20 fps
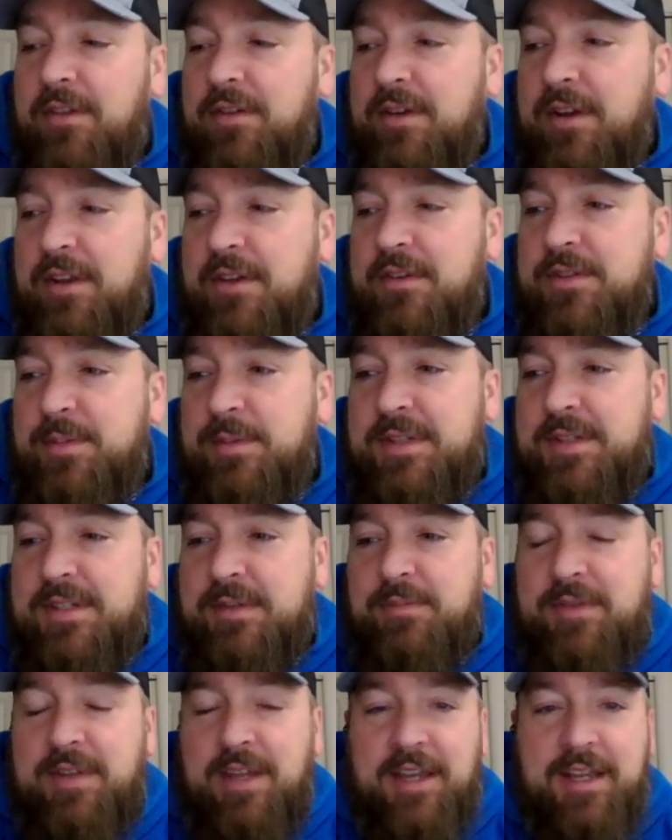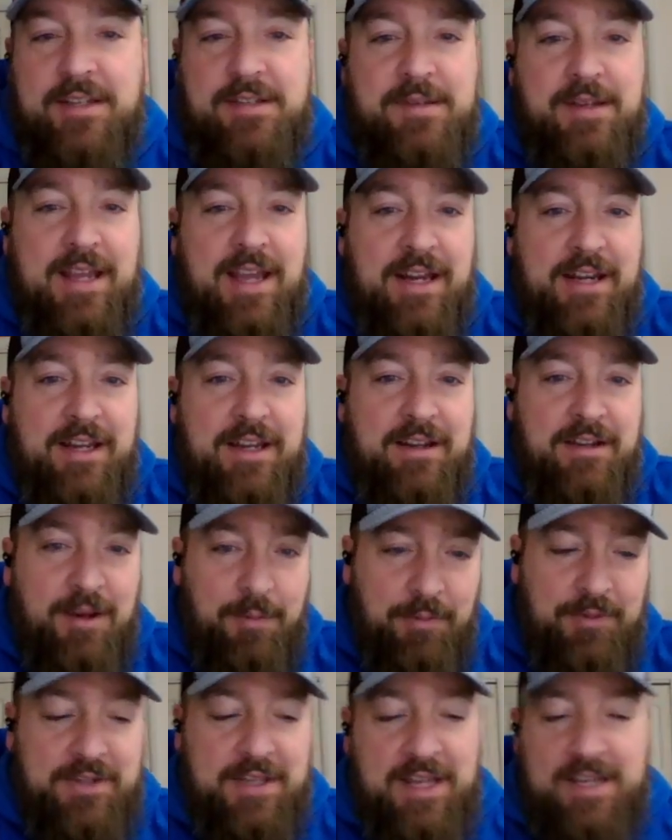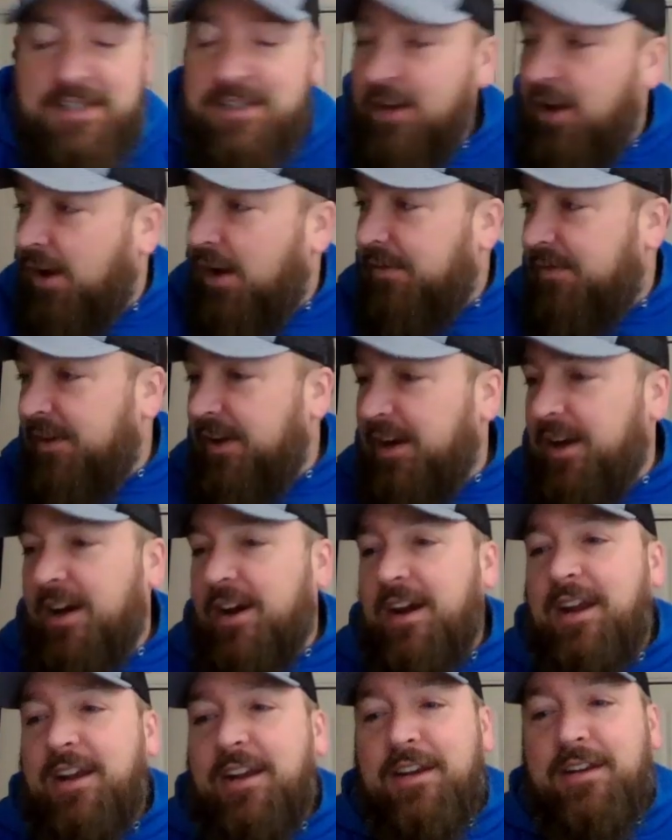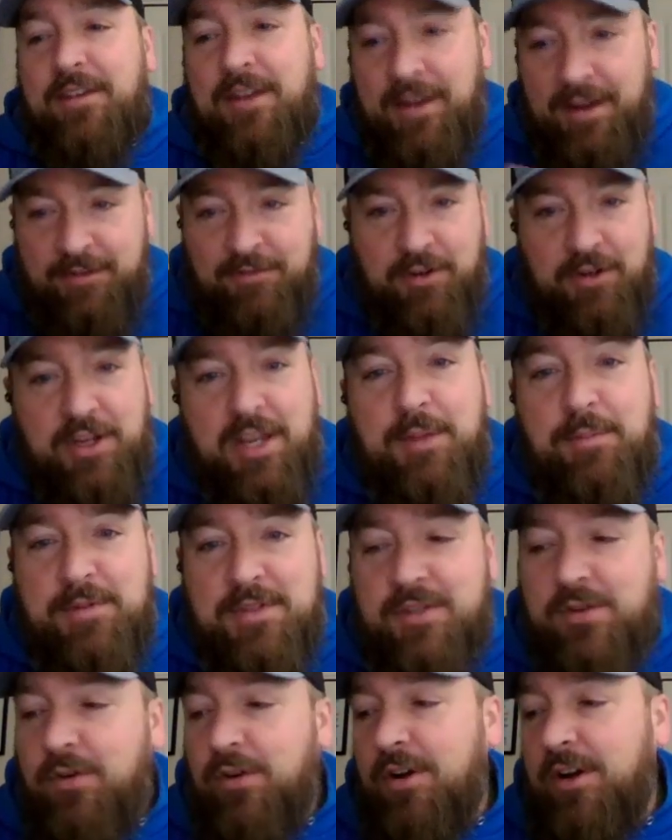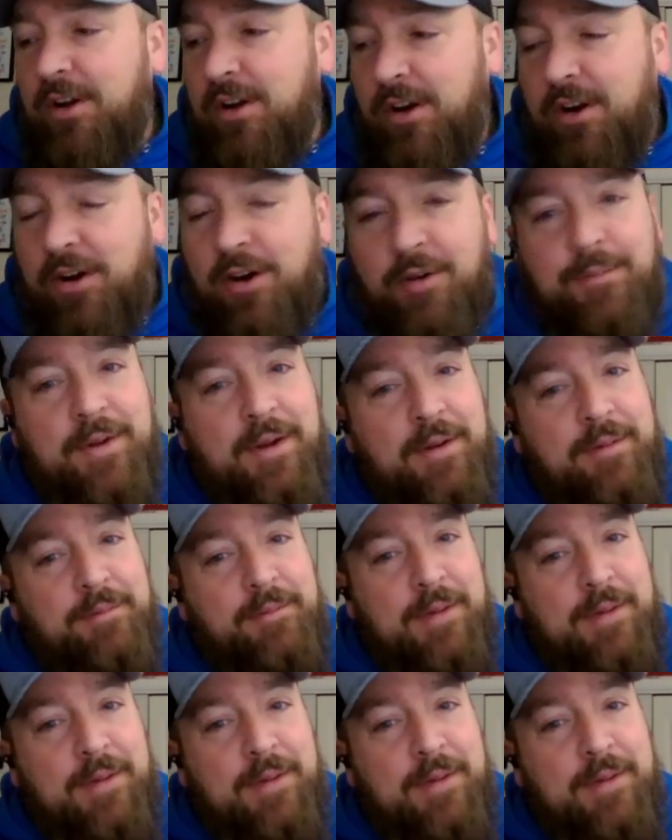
There's been some things. You got a couple days off here, and if you're keeping score at home,